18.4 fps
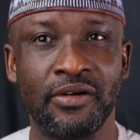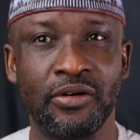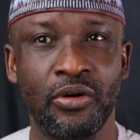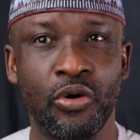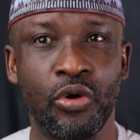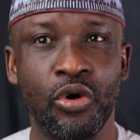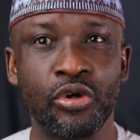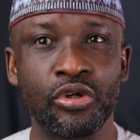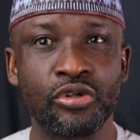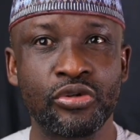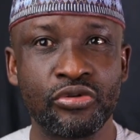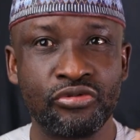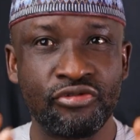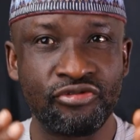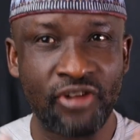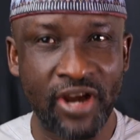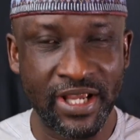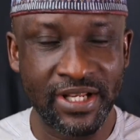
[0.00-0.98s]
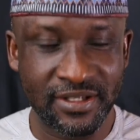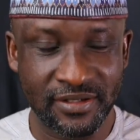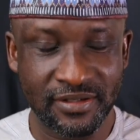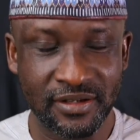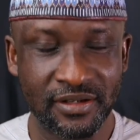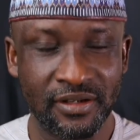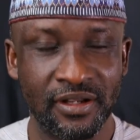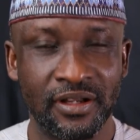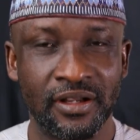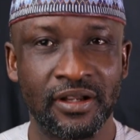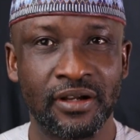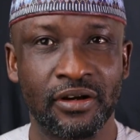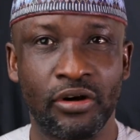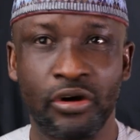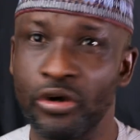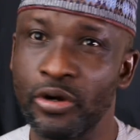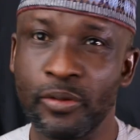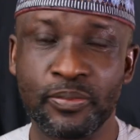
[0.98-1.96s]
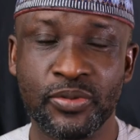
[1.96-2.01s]
or to fight
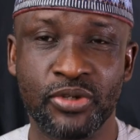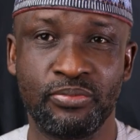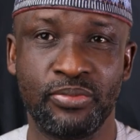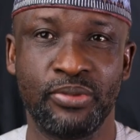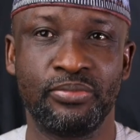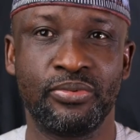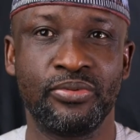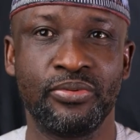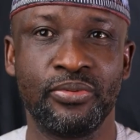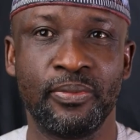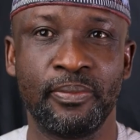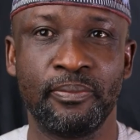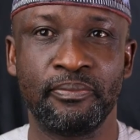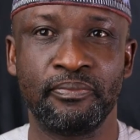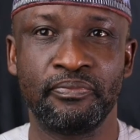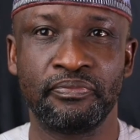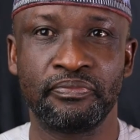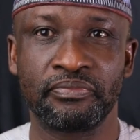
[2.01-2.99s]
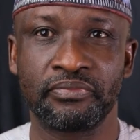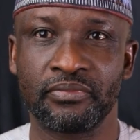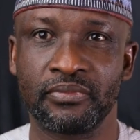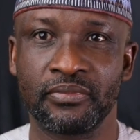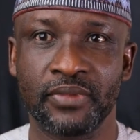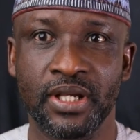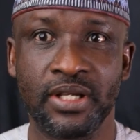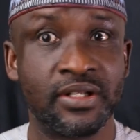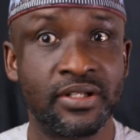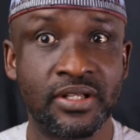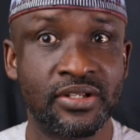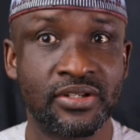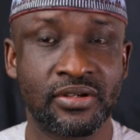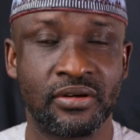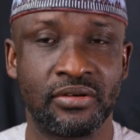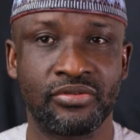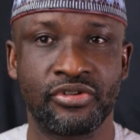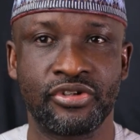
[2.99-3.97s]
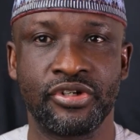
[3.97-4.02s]
corrupt people in this
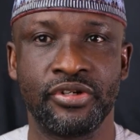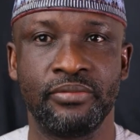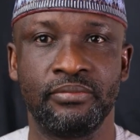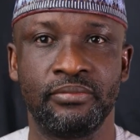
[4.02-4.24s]
country.